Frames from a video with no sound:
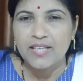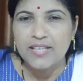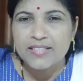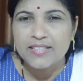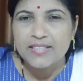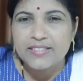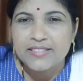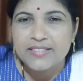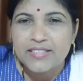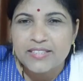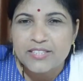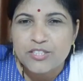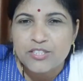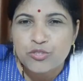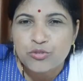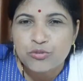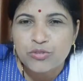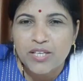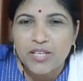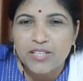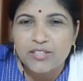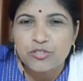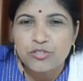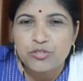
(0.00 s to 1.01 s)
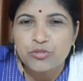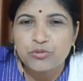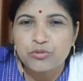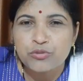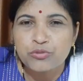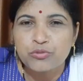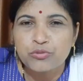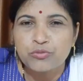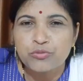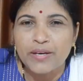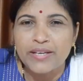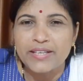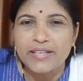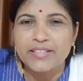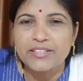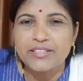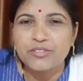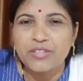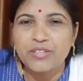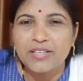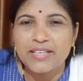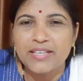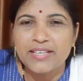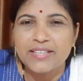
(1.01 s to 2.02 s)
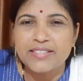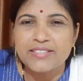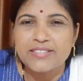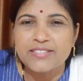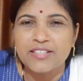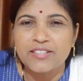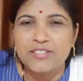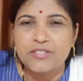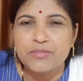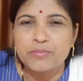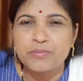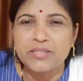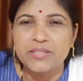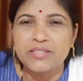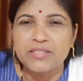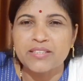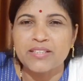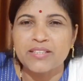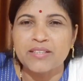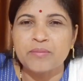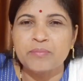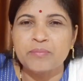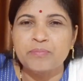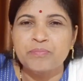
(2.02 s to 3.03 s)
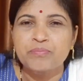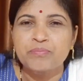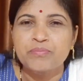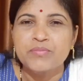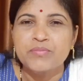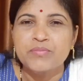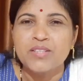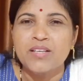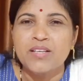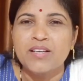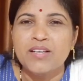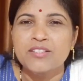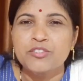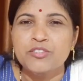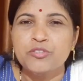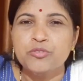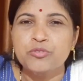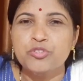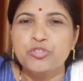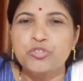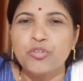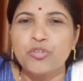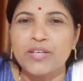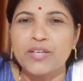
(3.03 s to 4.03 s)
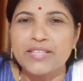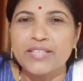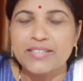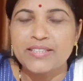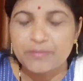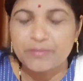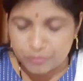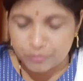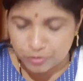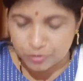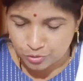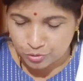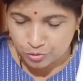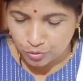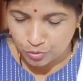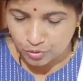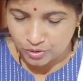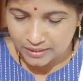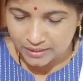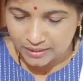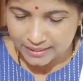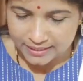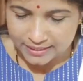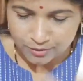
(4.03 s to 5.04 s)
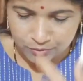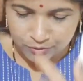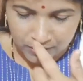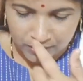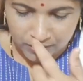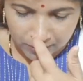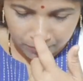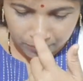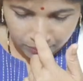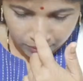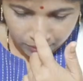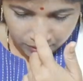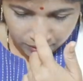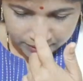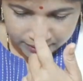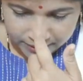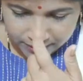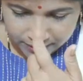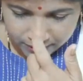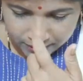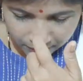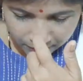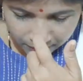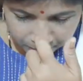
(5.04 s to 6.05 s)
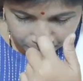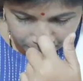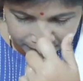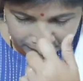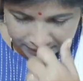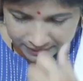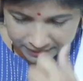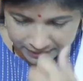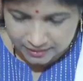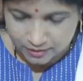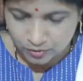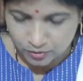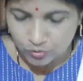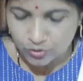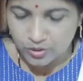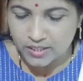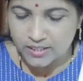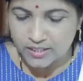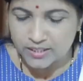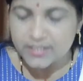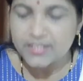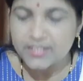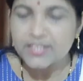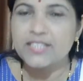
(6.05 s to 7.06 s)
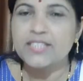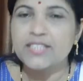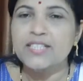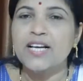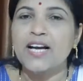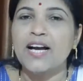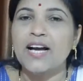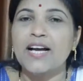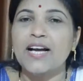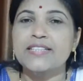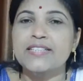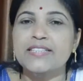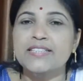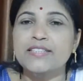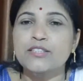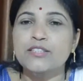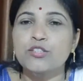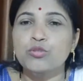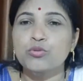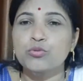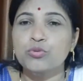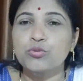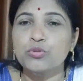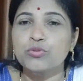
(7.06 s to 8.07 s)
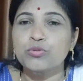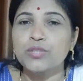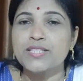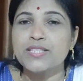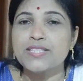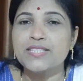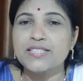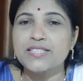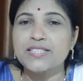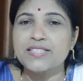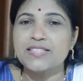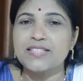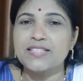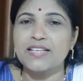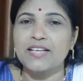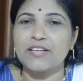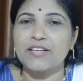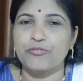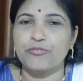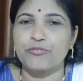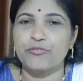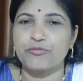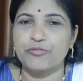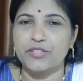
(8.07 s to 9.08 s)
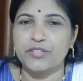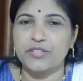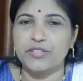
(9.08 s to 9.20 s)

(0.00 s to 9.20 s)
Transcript: Yes, Sudhanshu, why are you late? Sasmita, you joined so late. We have already completed only, I think, 2 questions left